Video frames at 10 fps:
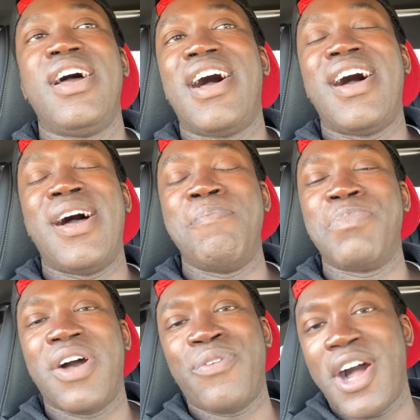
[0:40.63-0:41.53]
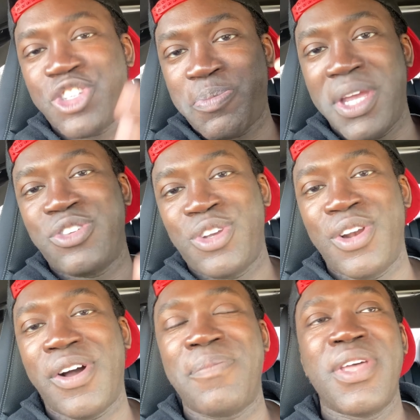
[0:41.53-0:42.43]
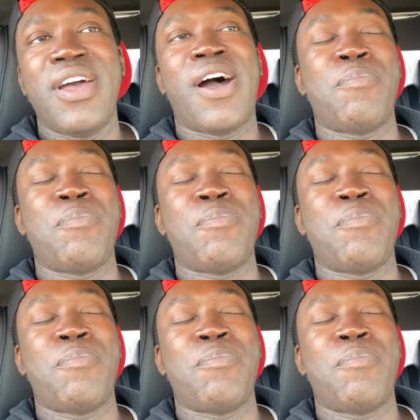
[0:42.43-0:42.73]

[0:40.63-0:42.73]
Um, I thought I'd speak to you lot. I